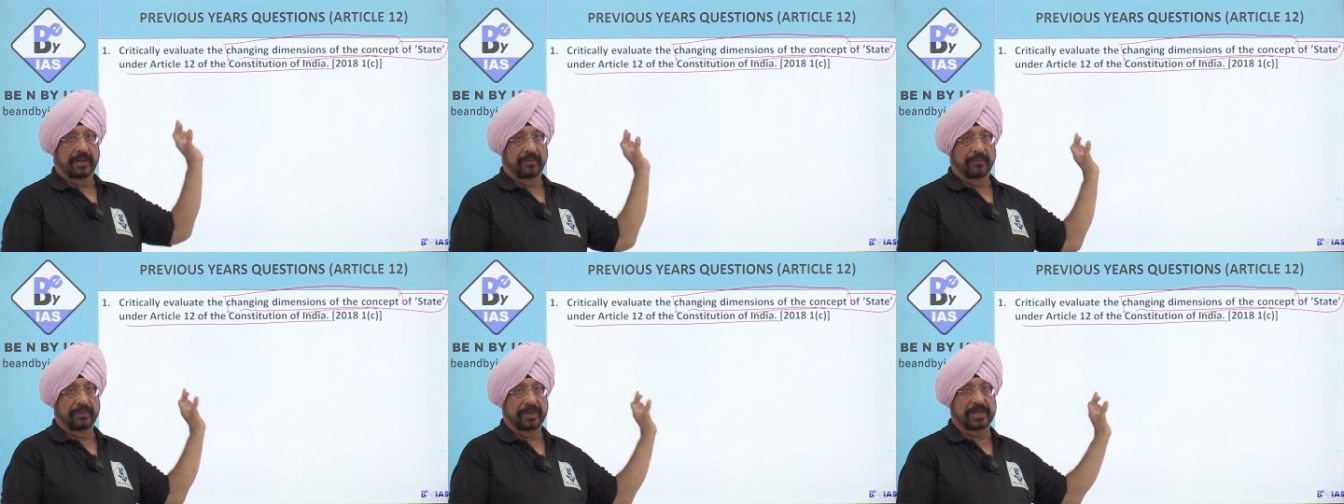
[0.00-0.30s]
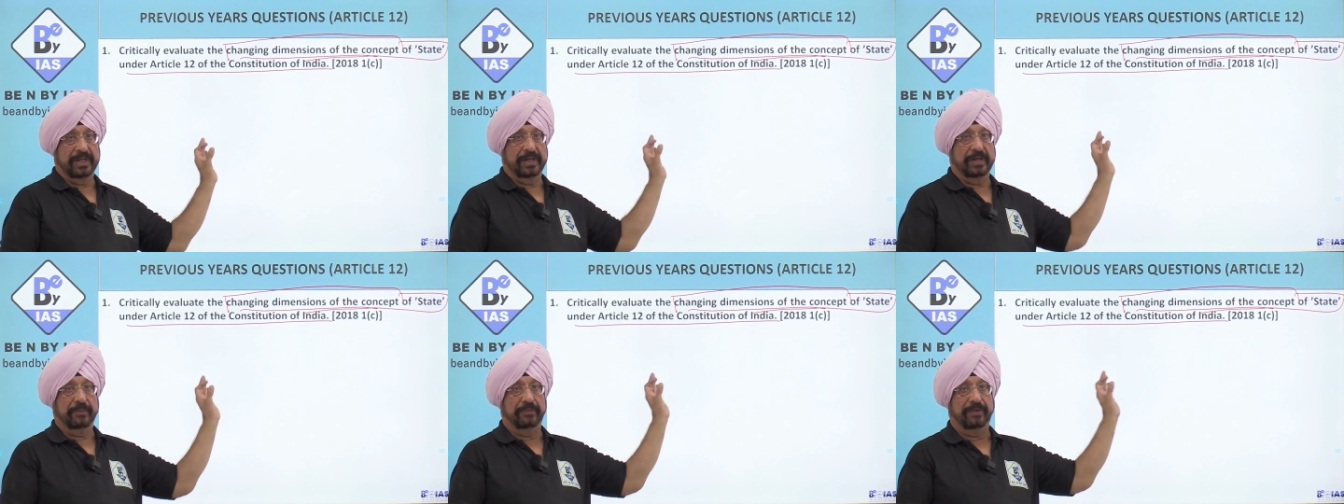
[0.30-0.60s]

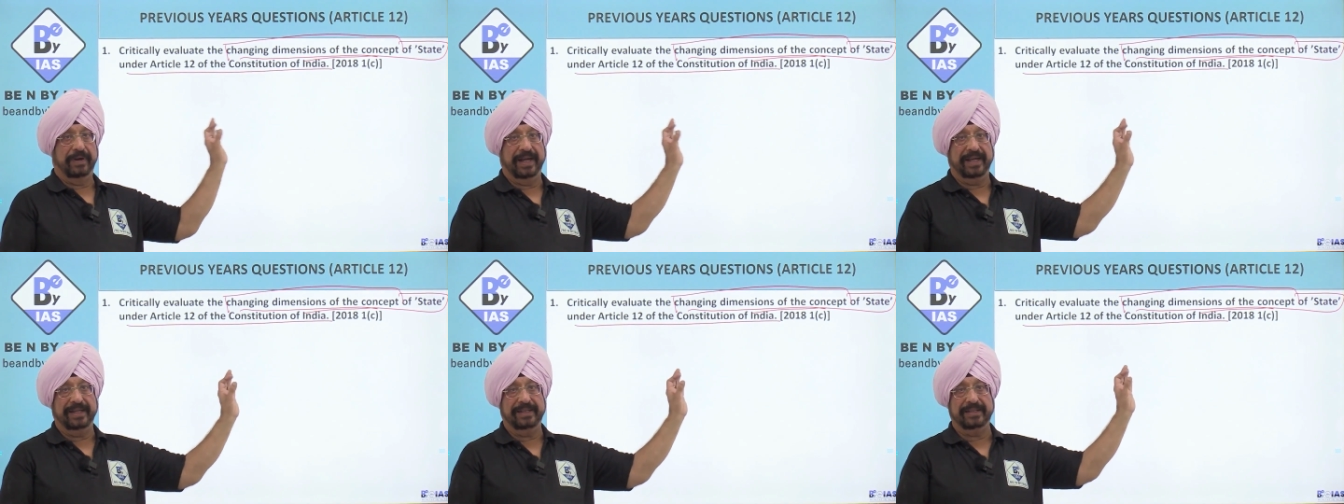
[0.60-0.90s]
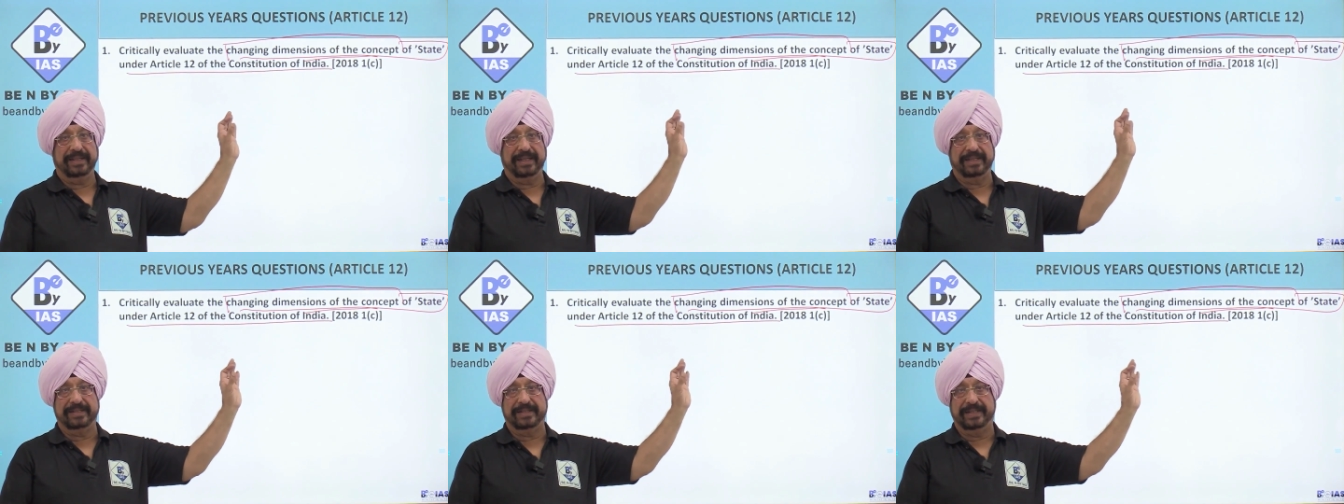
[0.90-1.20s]
which
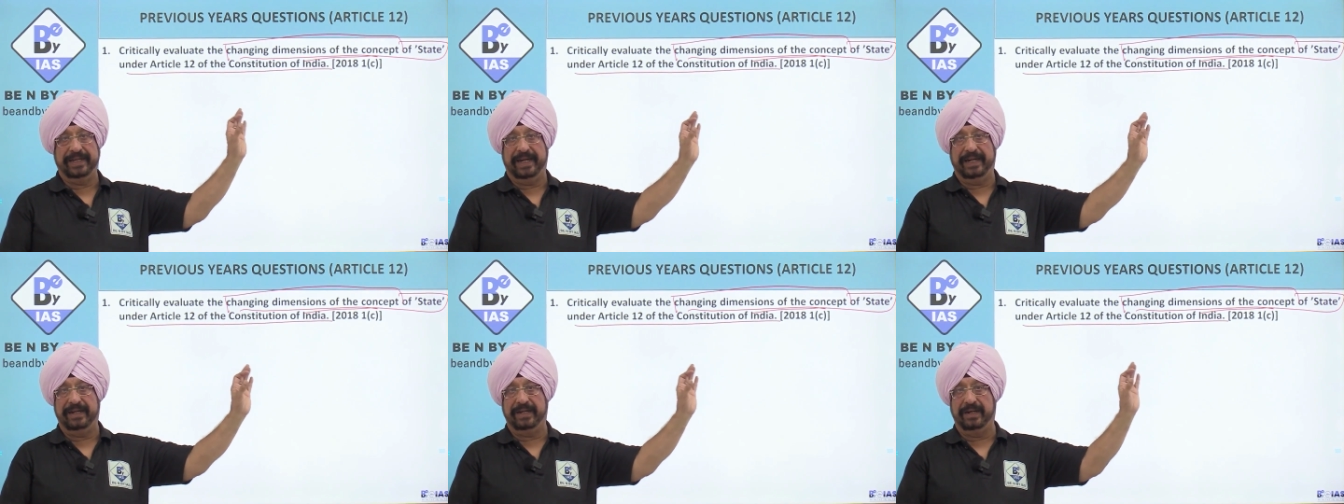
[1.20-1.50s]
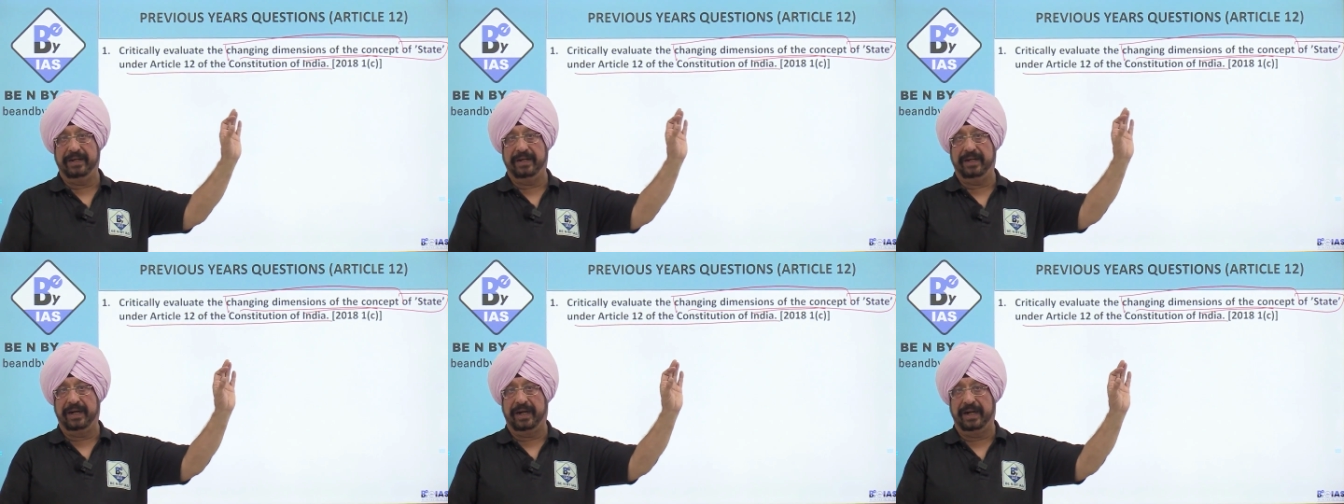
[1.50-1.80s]
define the state
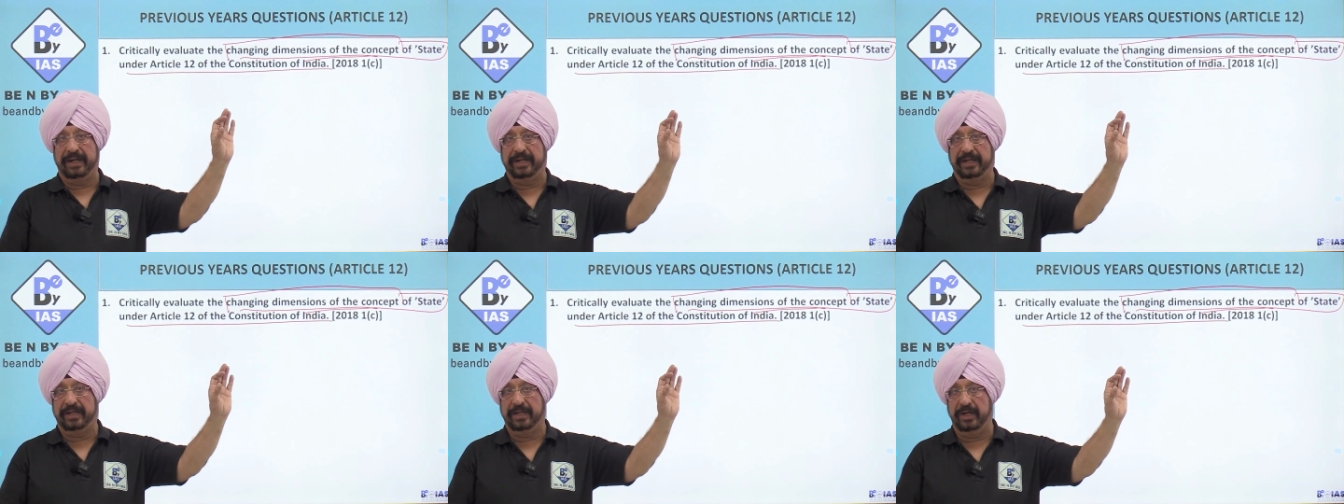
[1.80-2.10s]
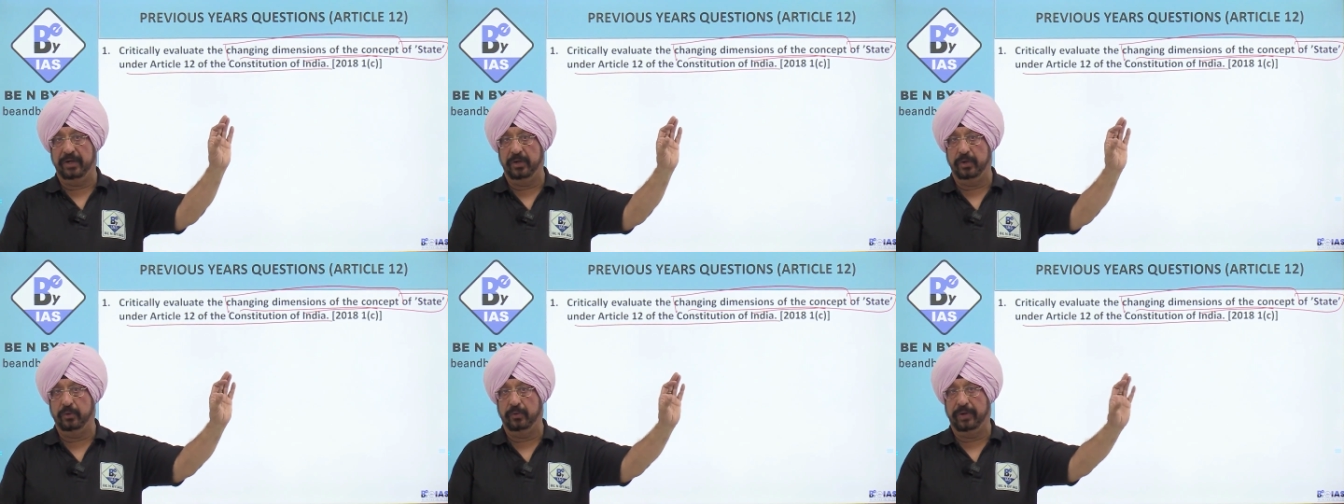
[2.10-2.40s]
under
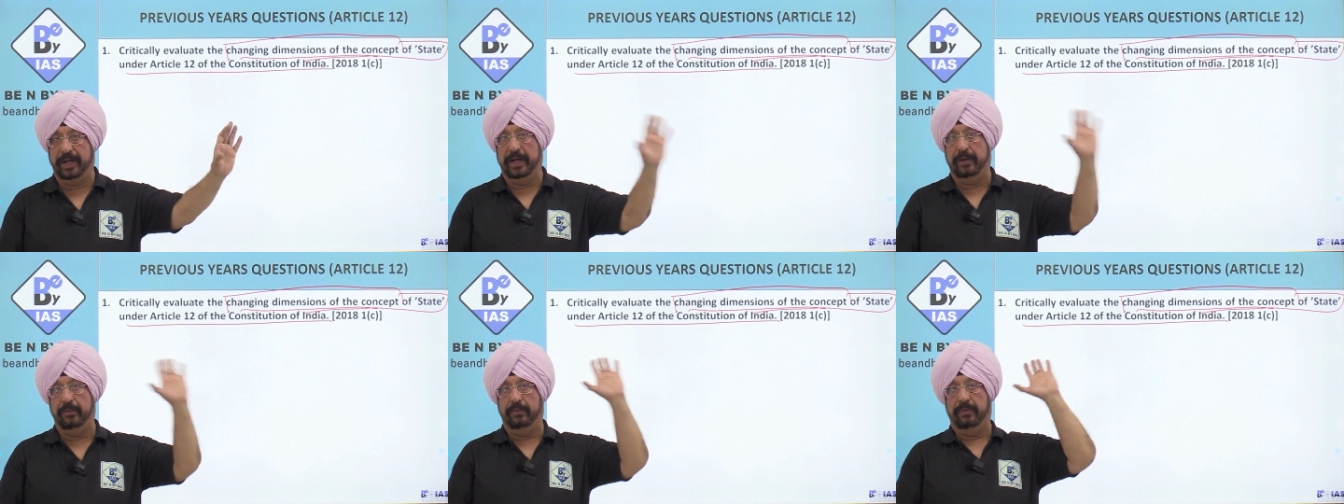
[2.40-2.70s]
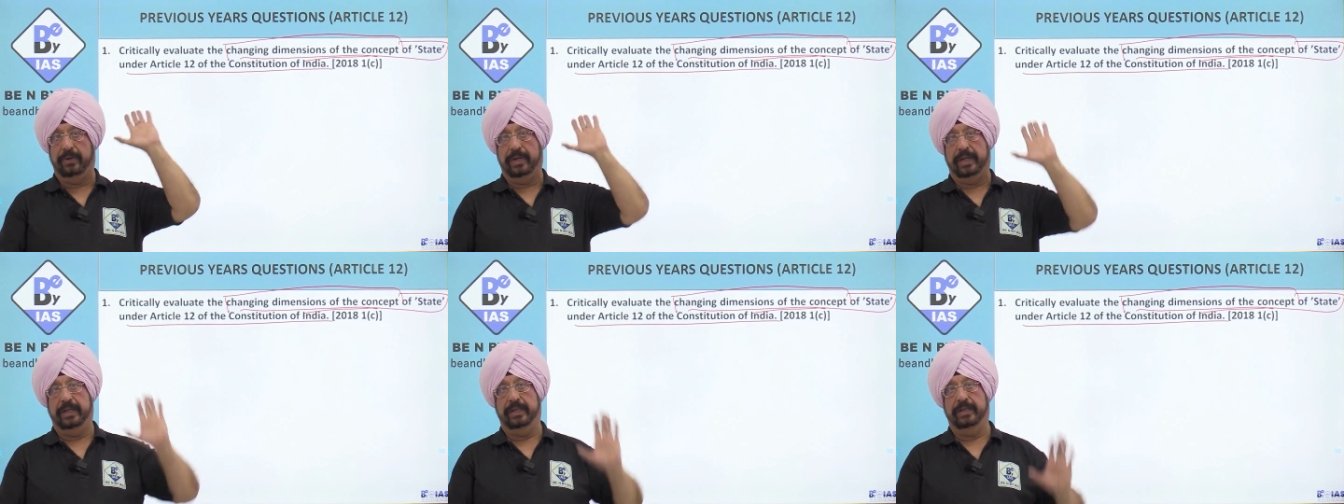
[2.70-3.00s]
Article
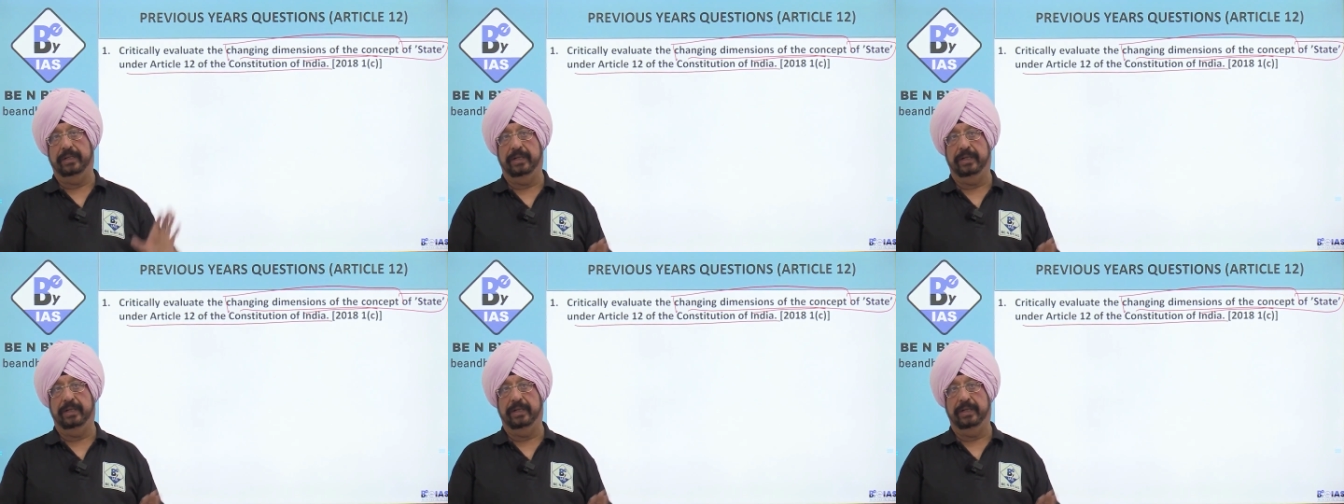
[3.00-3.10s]
12,